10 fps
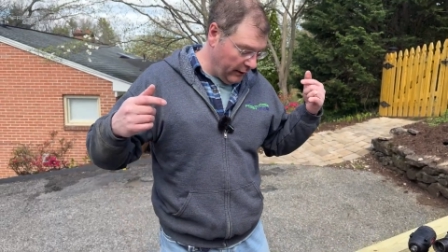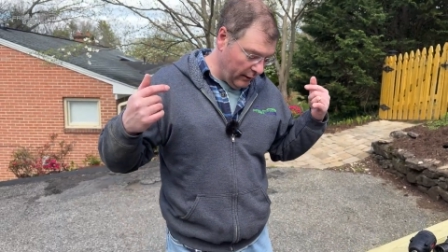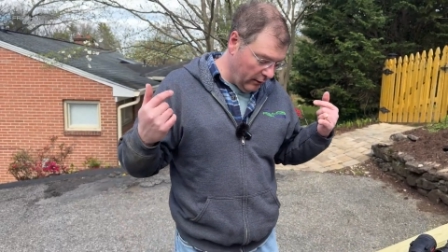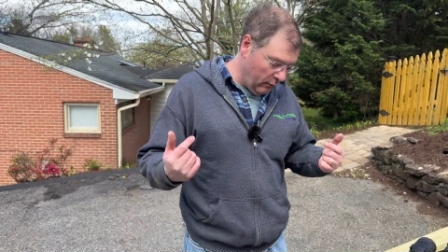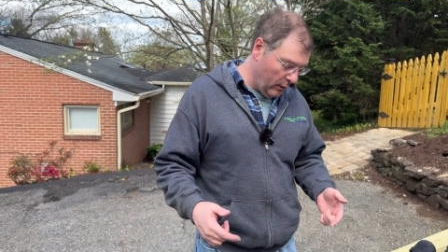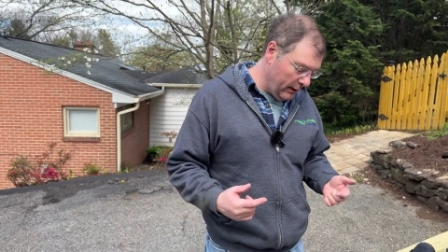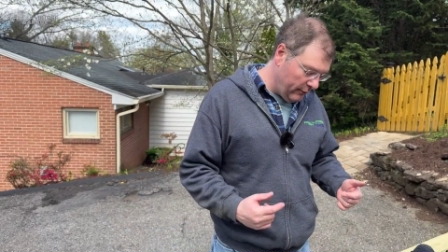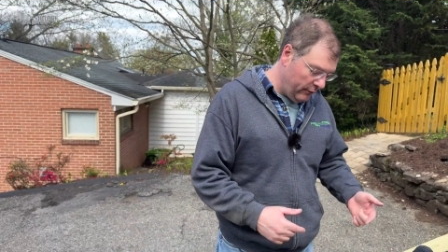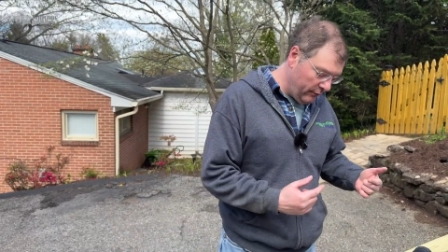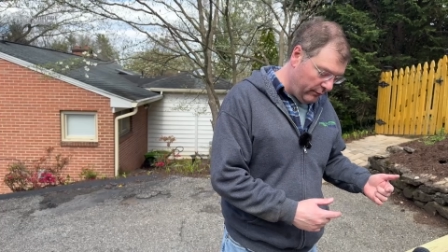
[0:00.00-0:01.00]
to go 1,
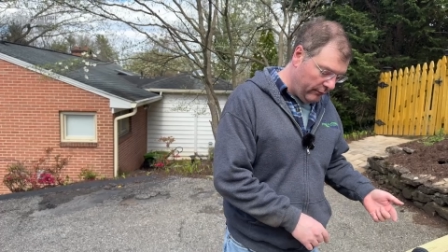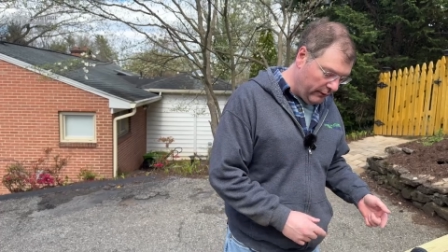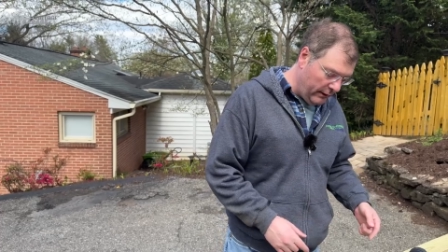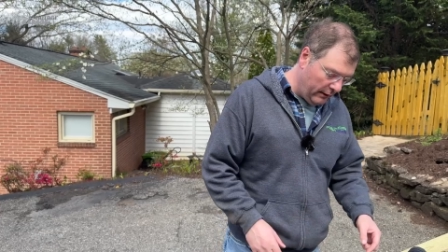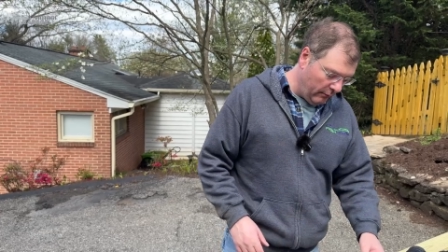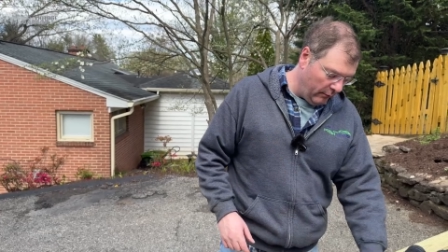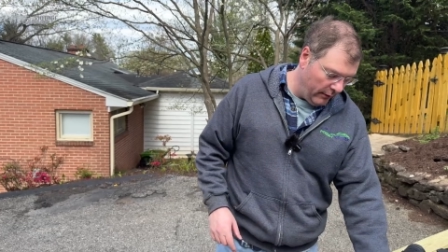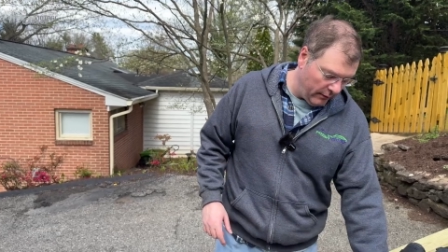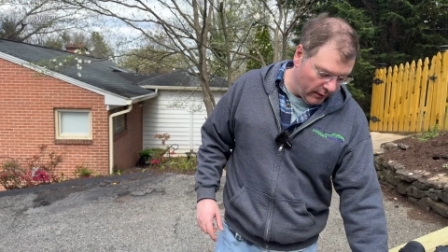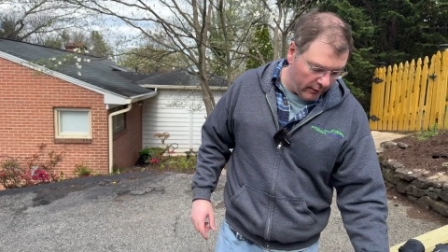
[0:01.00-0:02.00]
2, 3
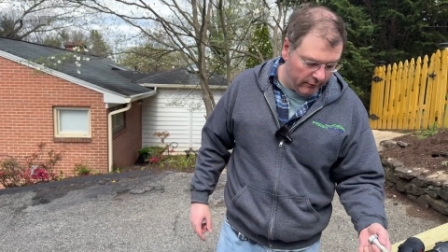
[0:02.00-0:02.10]
with all